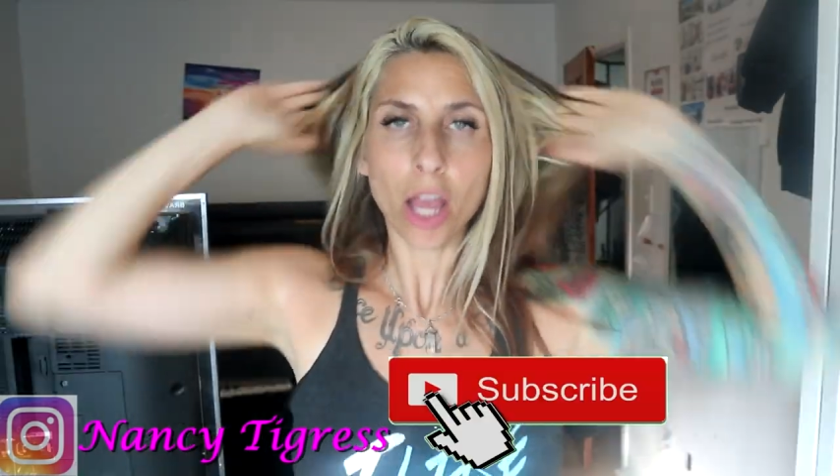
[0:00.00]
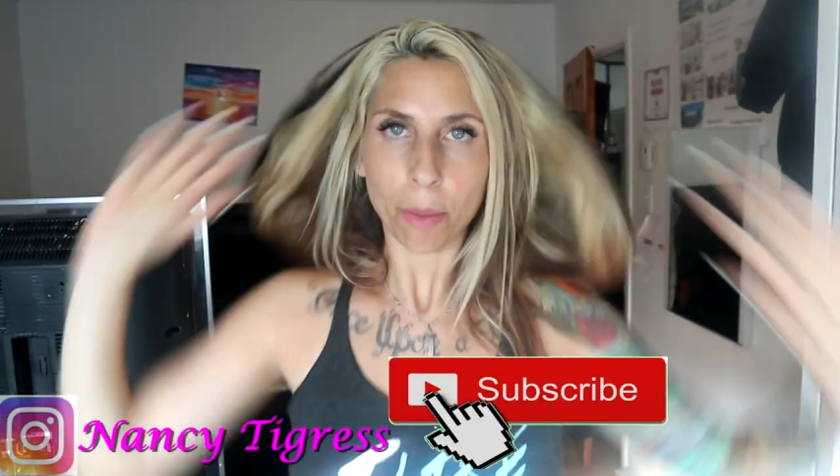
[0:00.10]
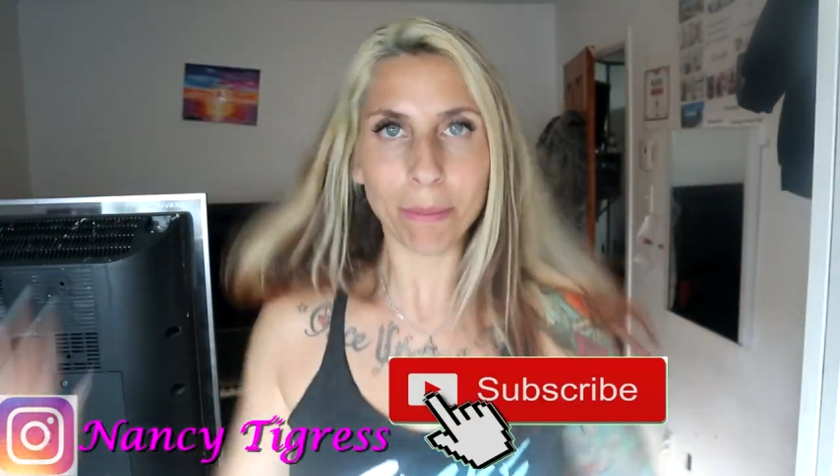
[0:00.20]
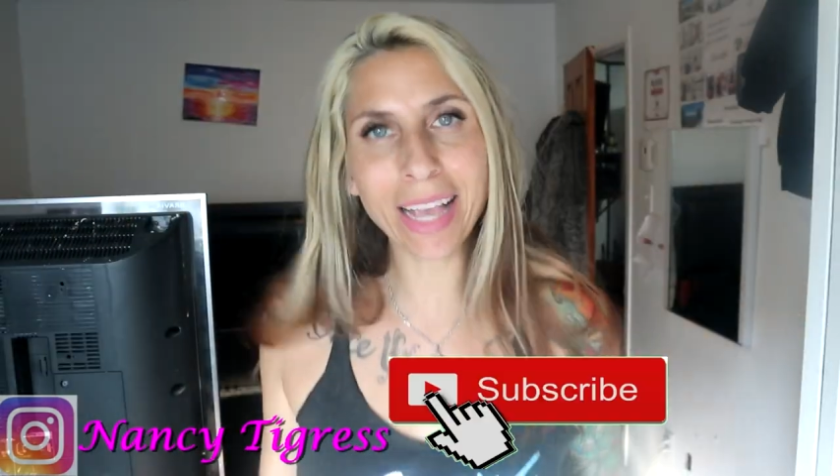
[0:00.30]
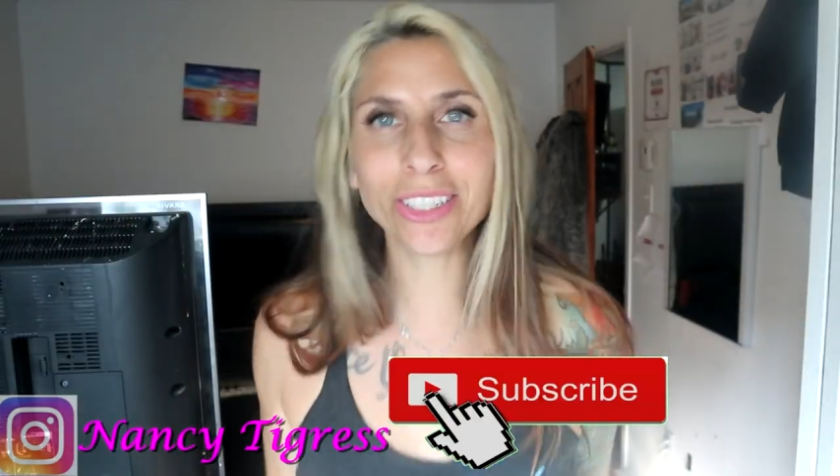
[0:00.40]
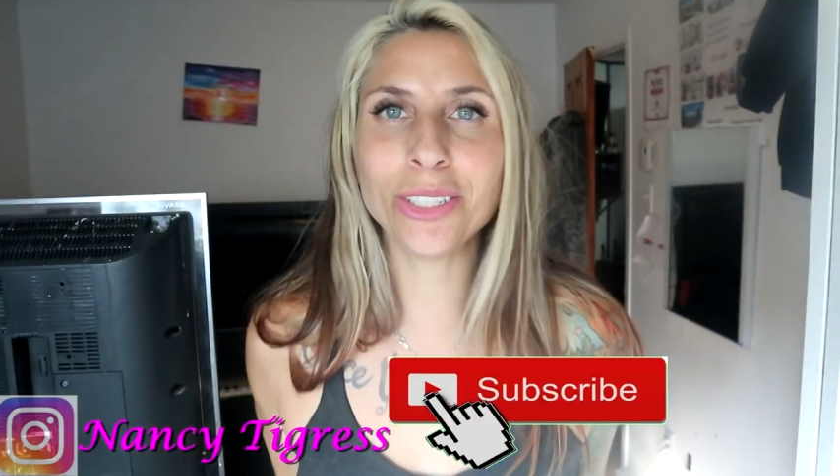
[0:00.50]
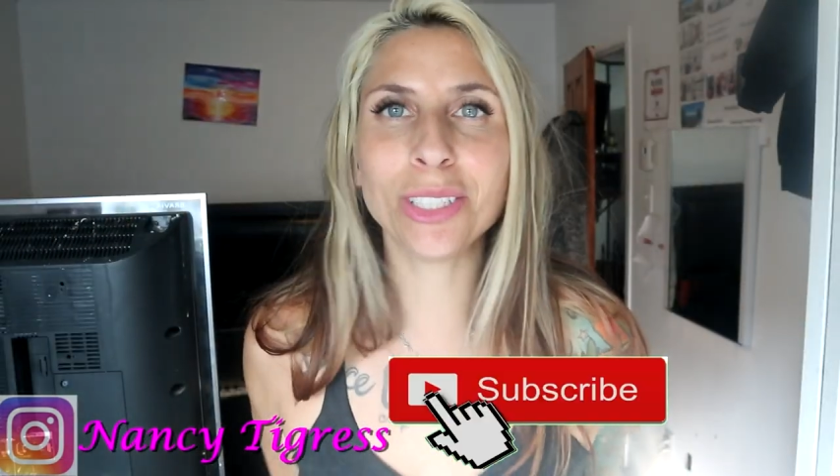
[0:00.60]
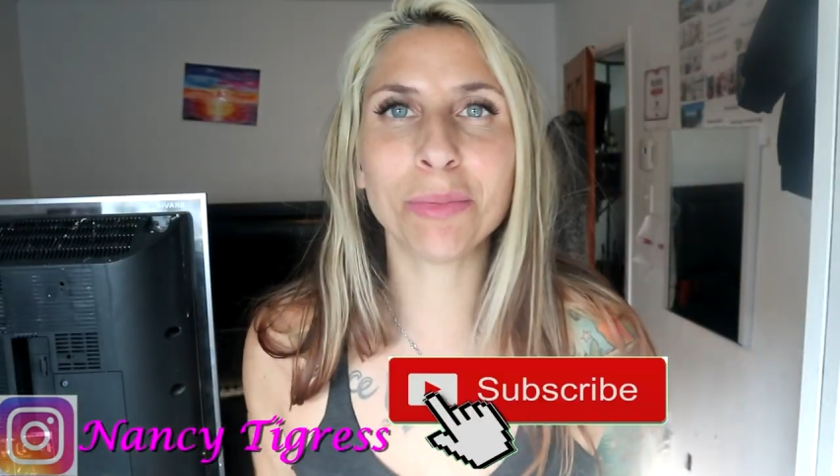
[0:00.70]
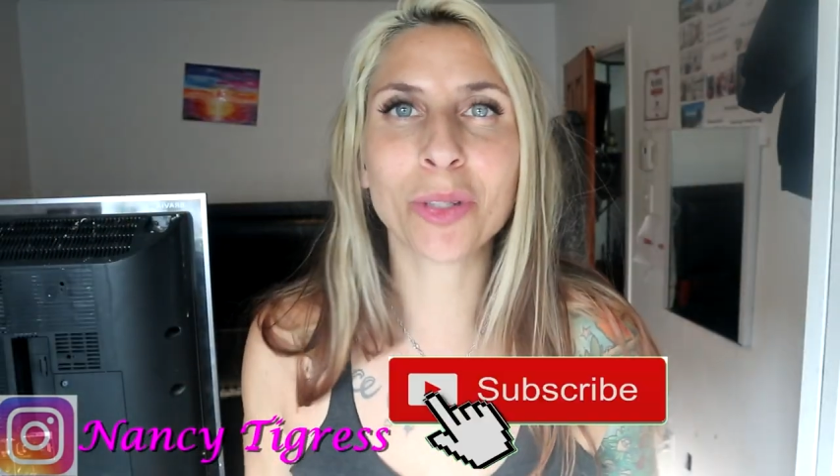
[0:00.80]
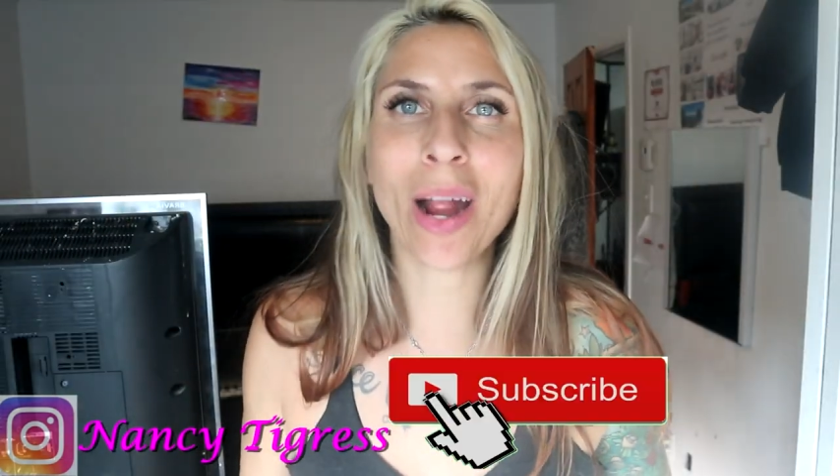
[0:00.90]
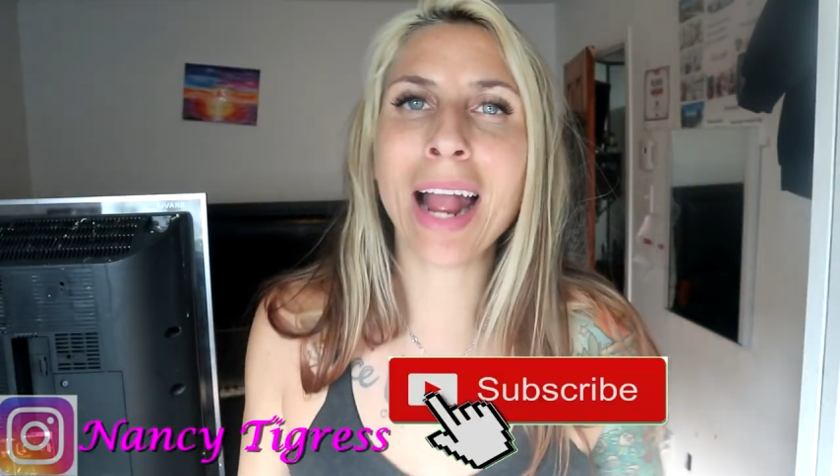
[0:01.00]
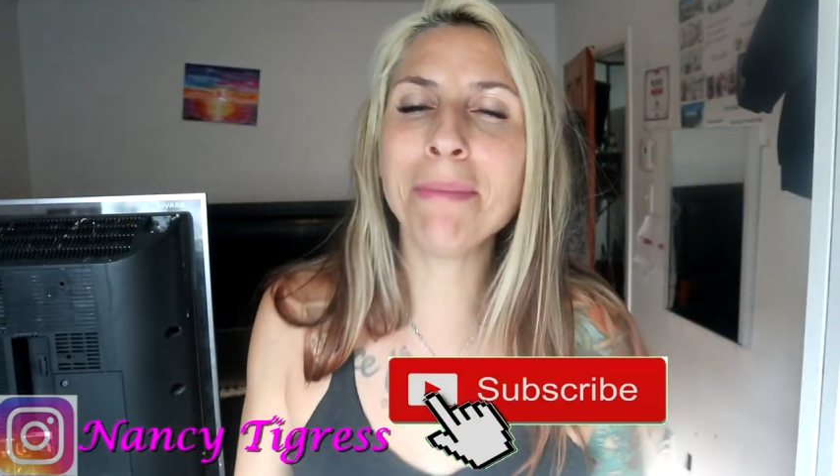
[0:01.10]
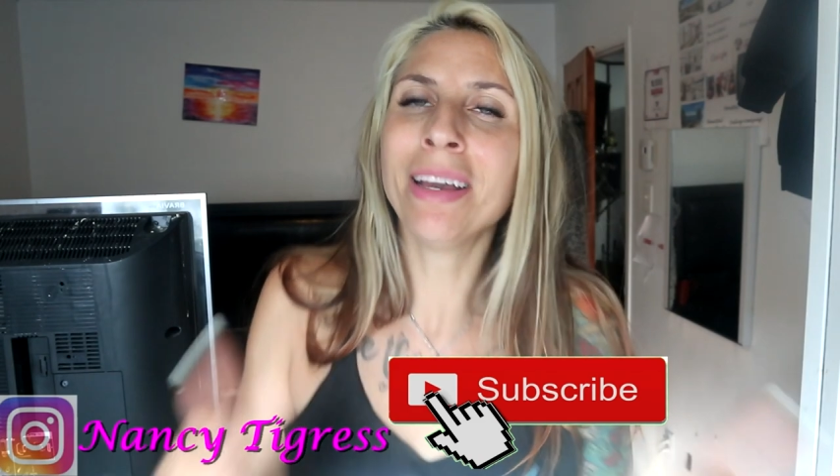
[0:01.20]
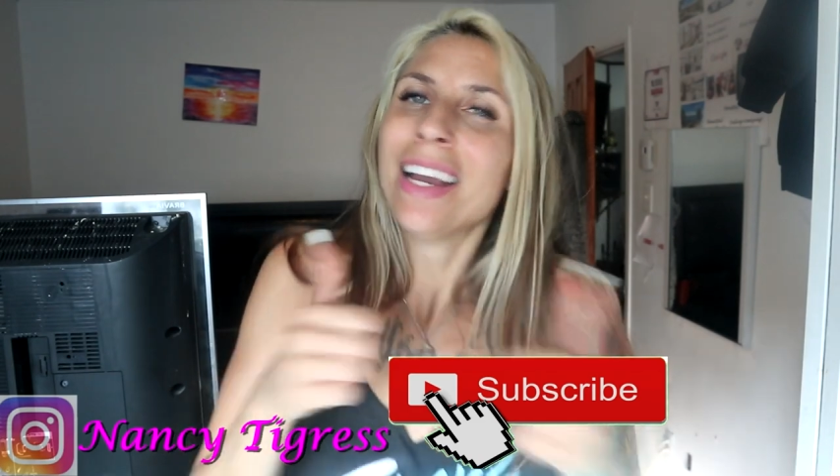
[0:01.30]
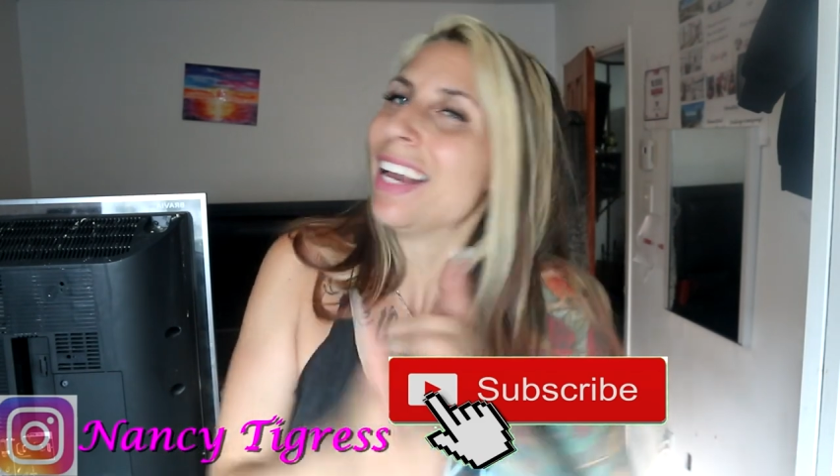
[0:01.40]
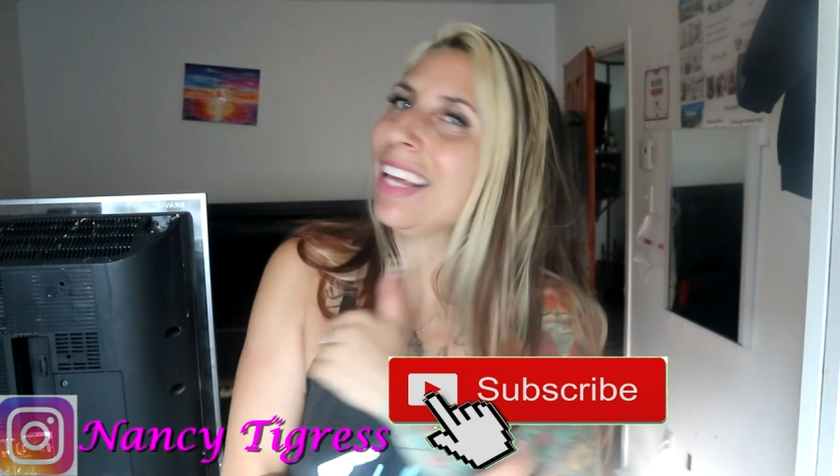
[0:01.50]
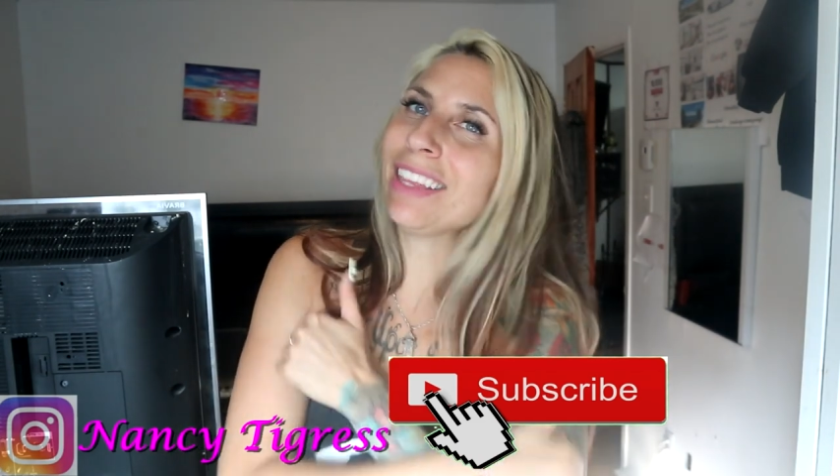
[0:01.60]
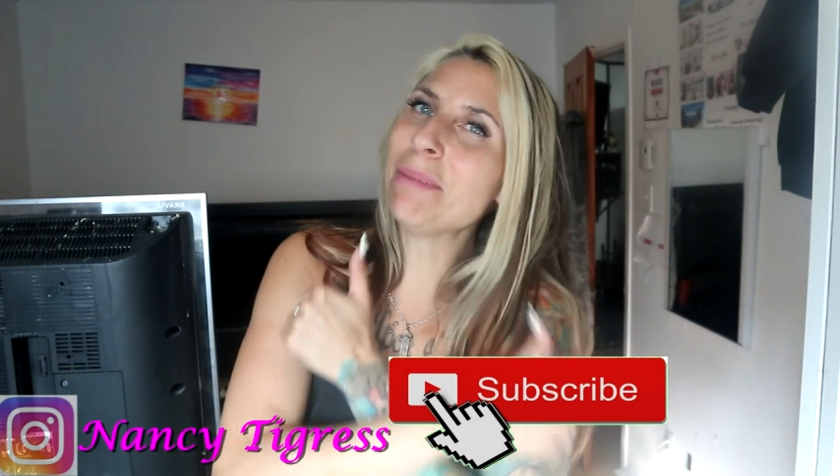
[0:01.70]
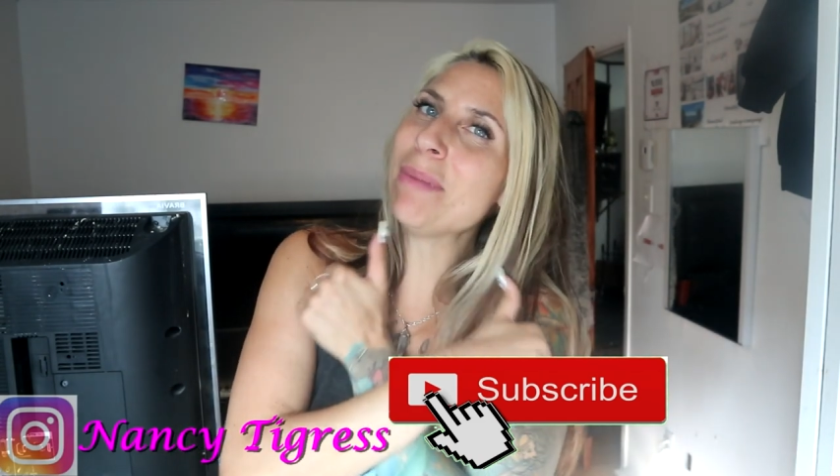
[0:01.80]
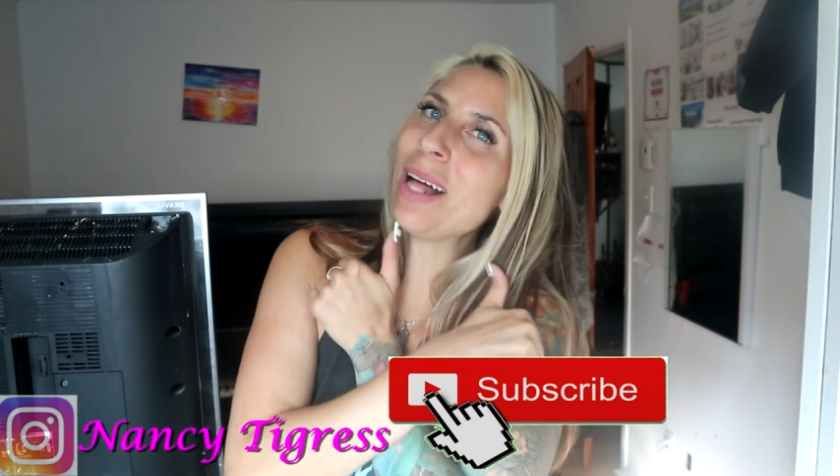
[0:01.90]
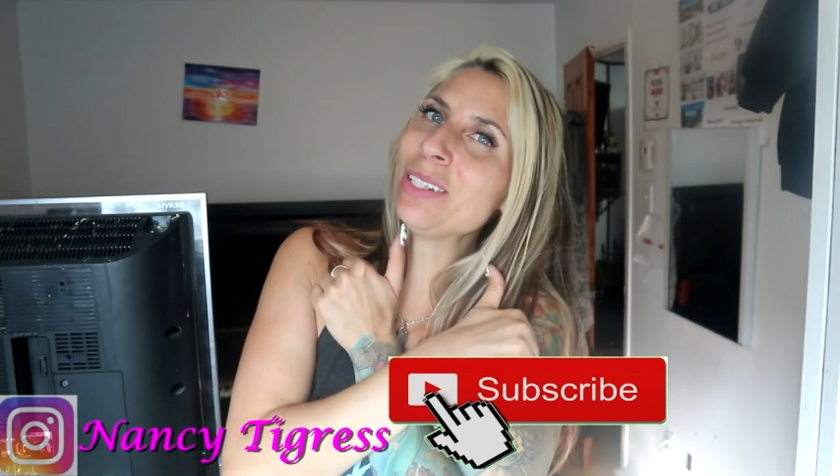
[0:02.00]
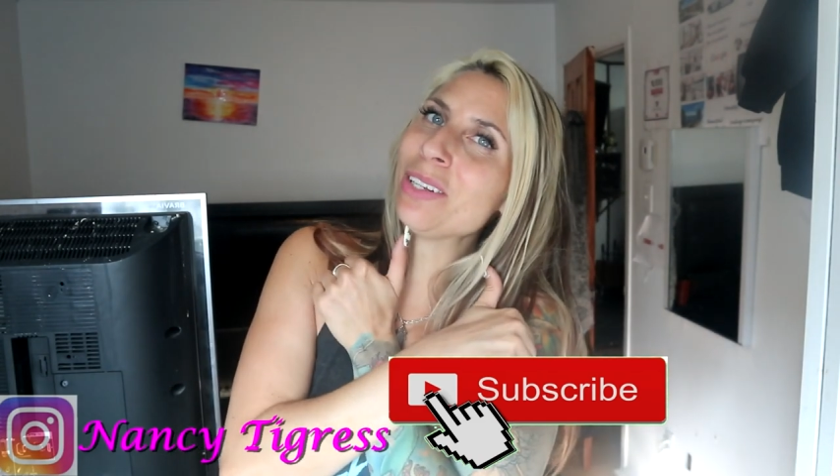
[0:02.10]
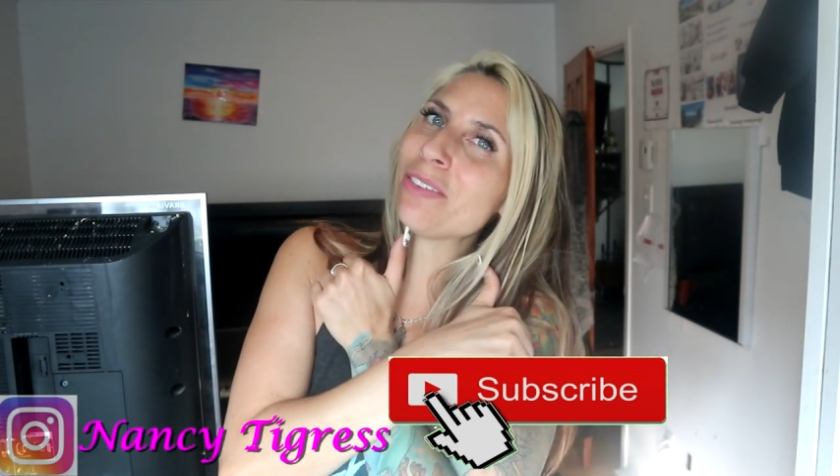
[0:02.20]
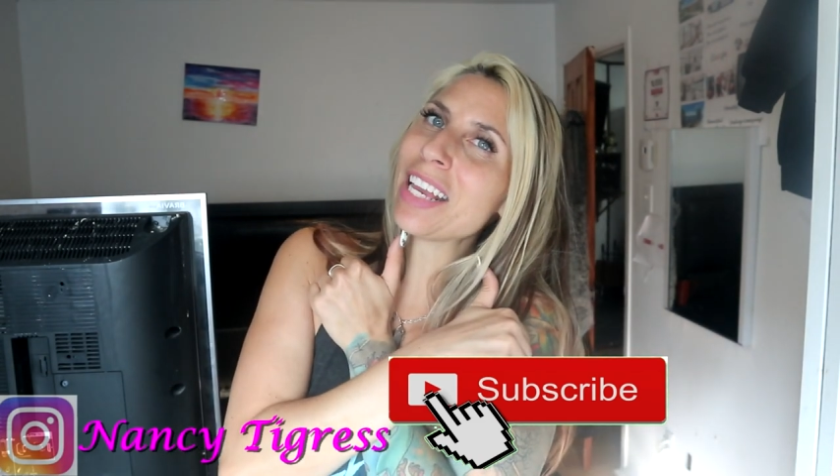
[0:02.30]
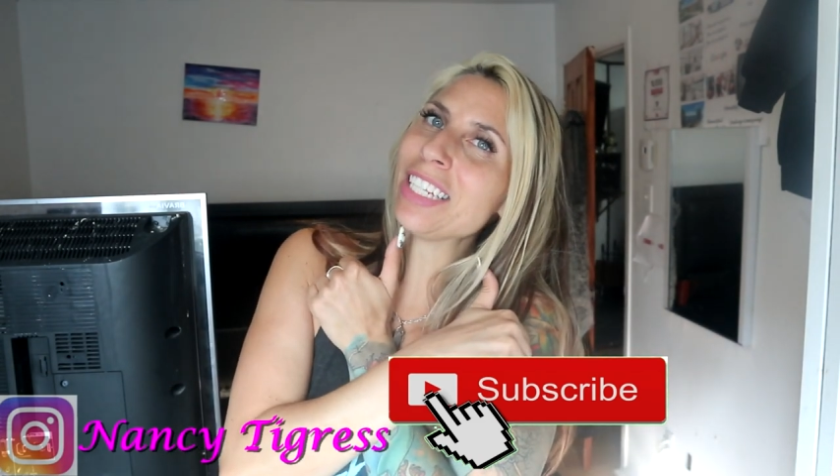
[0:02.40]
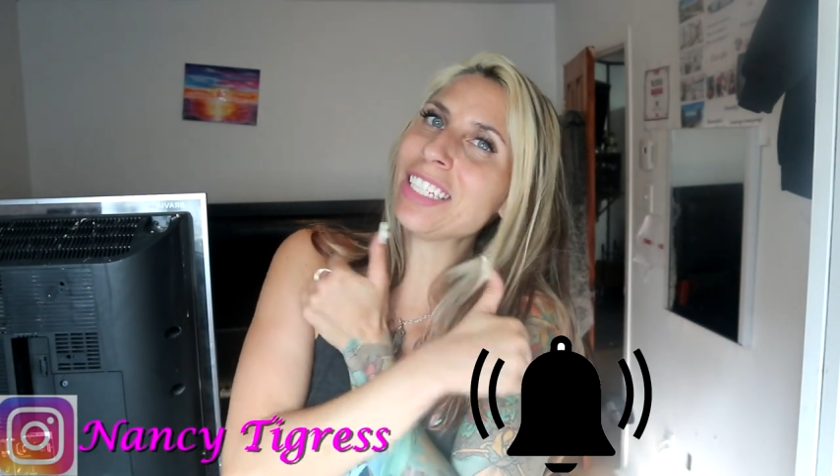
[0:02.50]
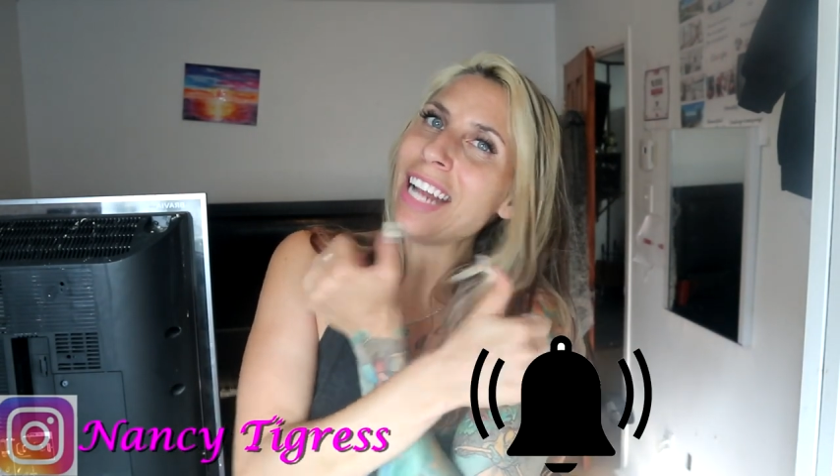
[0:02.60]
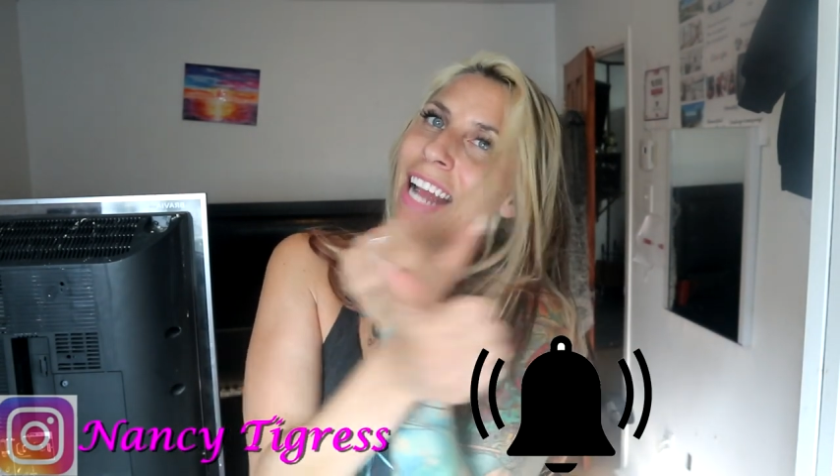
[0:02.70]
make sure you subscribe, hit the bell notification,